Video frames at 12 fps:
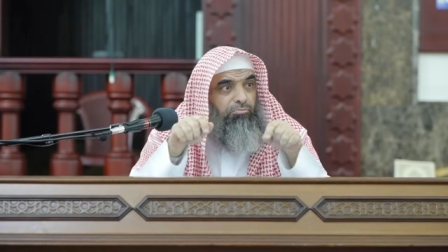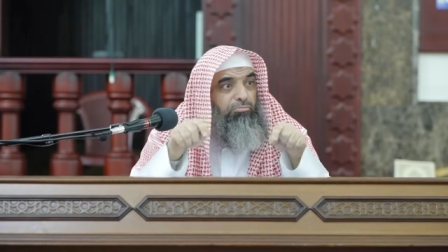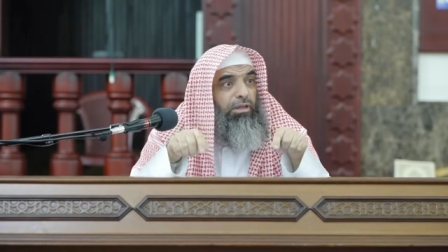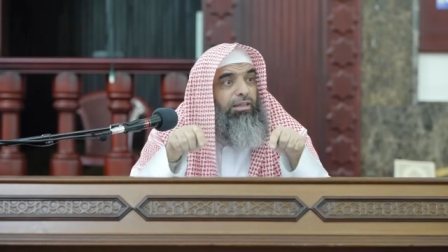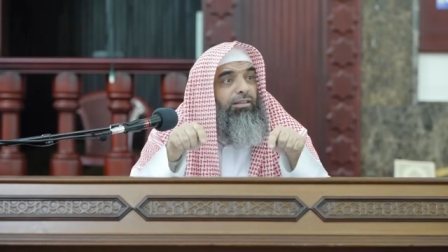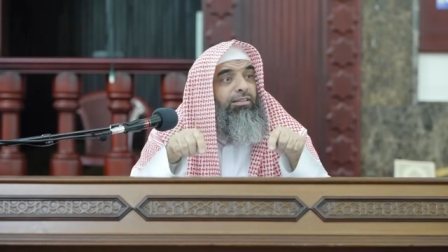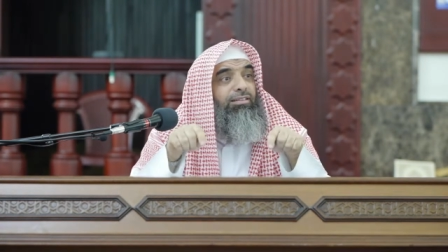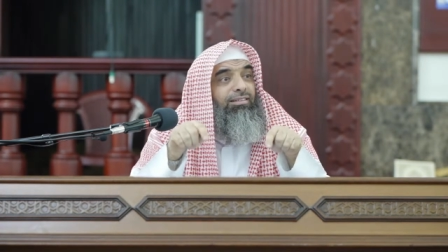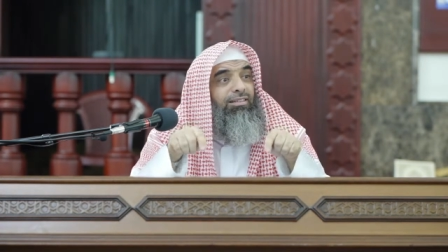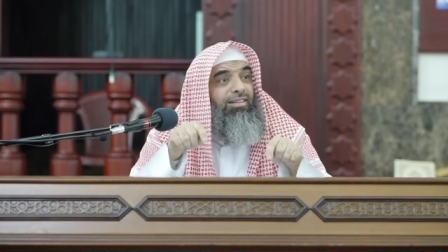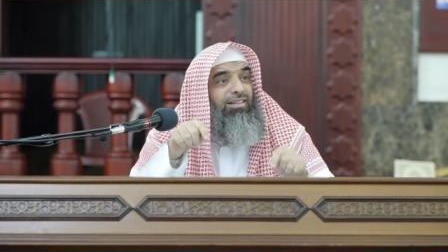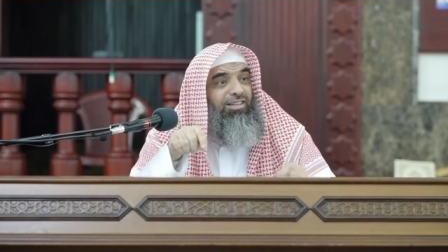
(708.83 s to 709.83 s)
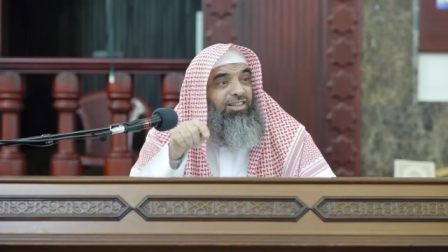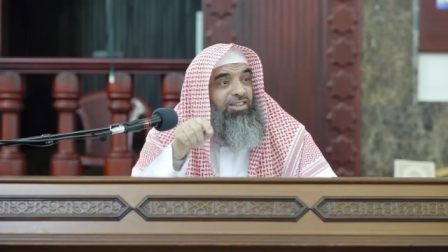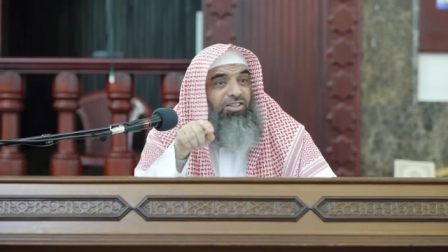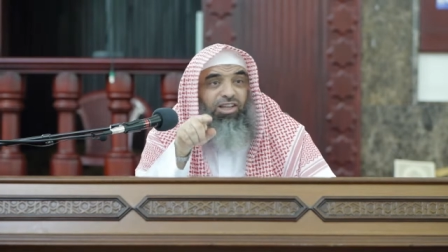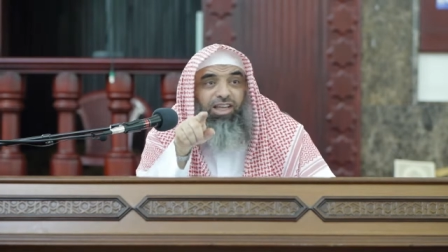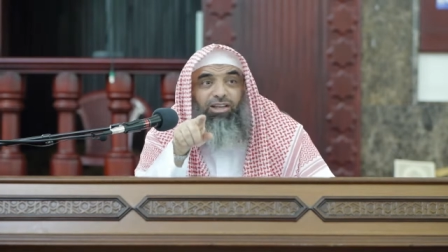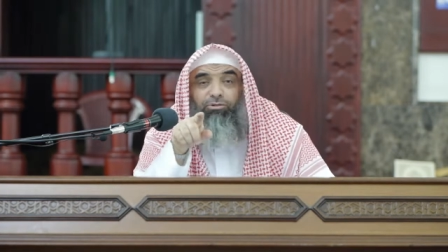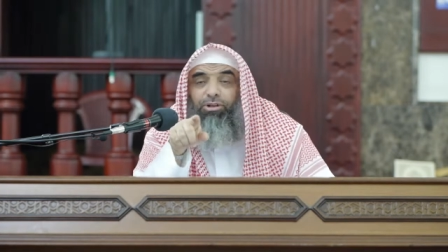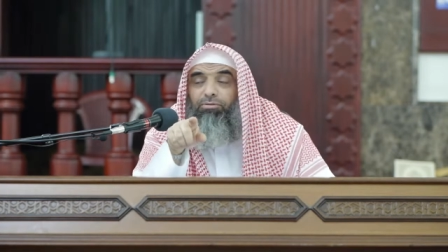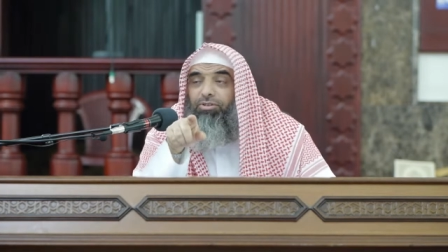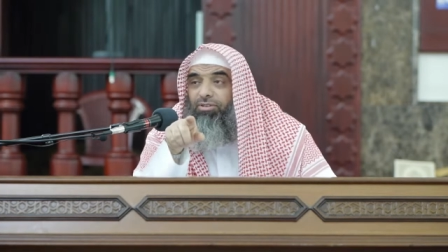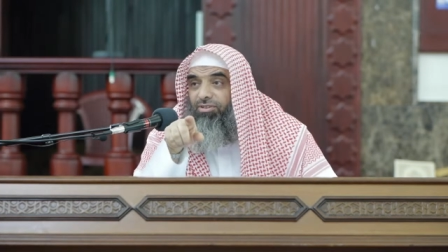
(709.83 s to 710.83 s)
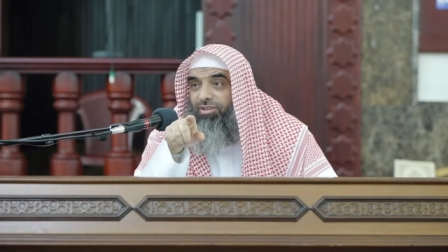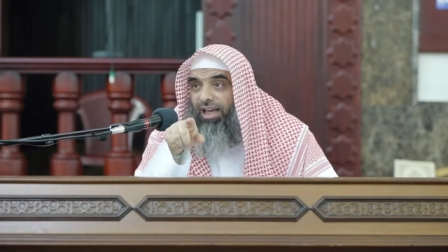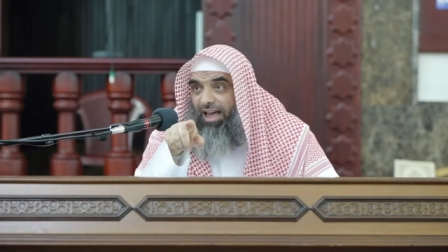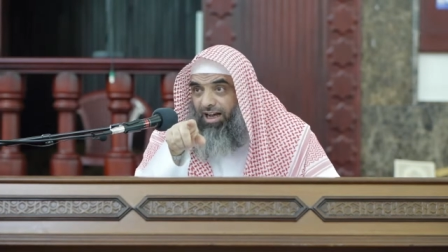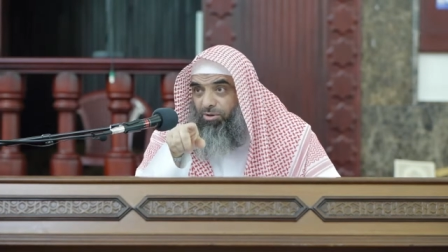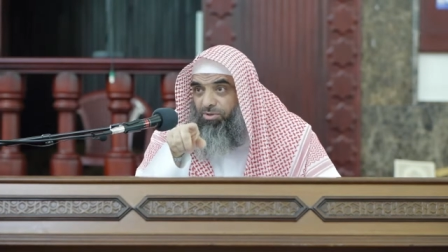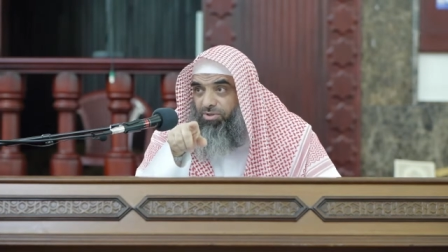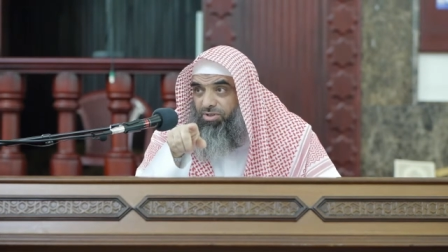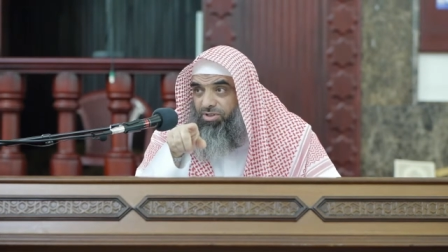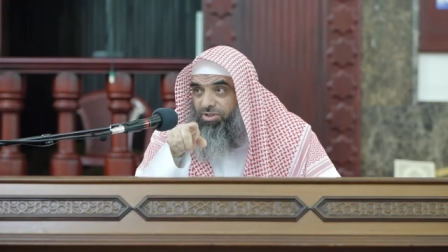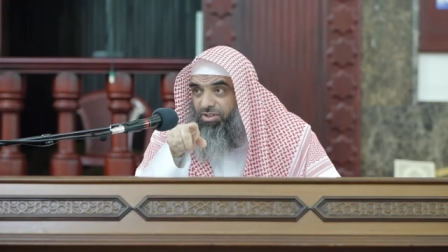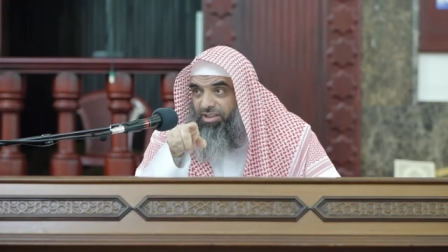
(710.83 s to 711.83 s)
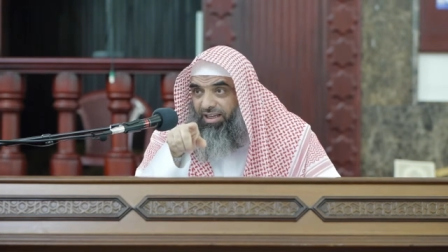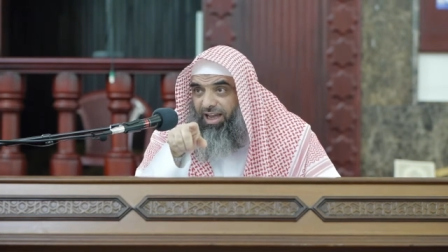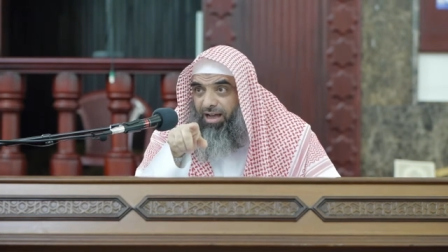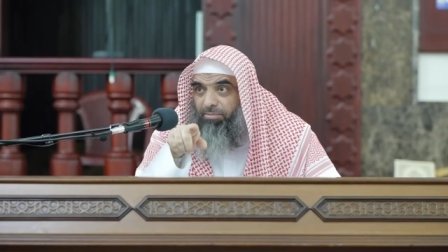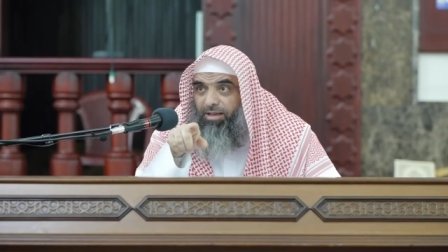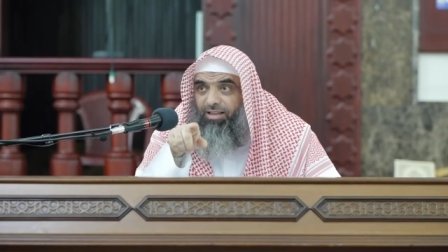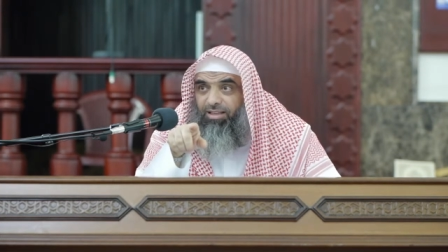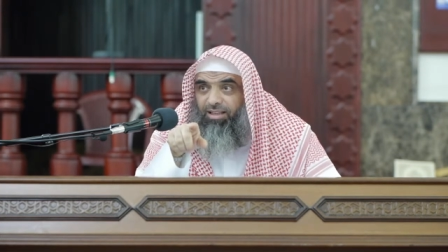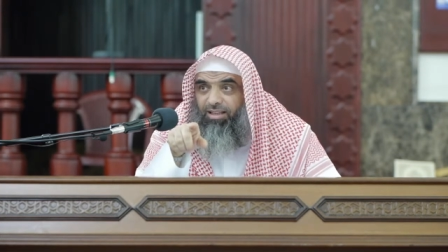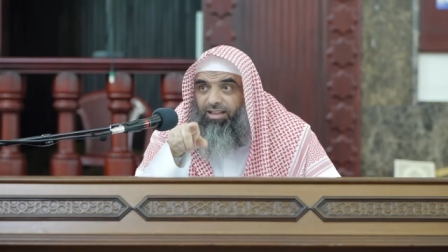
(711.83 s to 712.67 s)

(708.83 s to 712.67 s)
built this sacred house, the Kaaba,